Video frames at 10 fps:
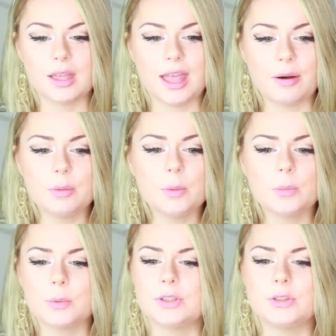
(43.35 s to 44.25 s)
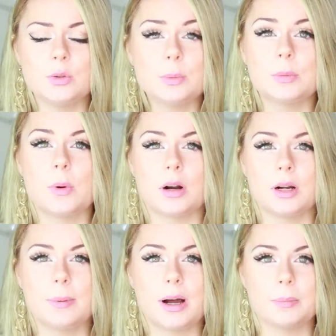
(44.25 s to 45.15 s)
Everyone was super
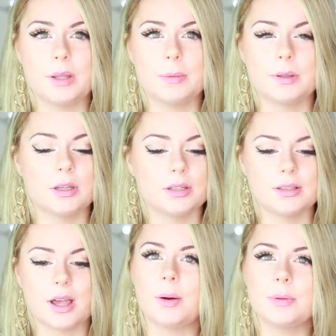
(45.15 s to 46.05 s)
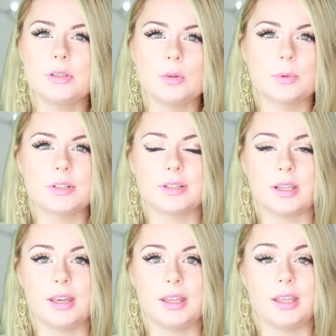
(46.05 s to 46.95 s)
worried about me because I was super
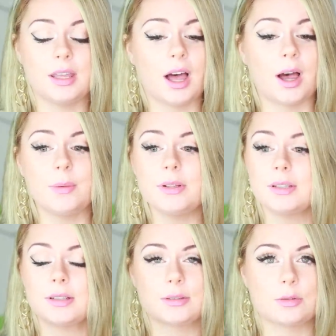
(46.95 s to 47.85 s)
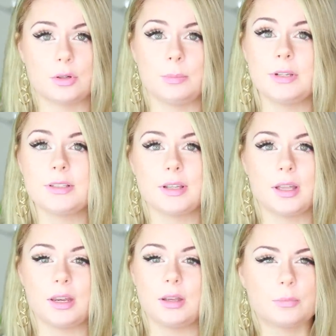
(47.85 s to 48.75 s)
skinny. I was extremely
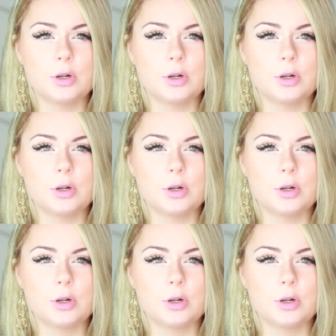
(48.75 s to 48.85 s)
skinny.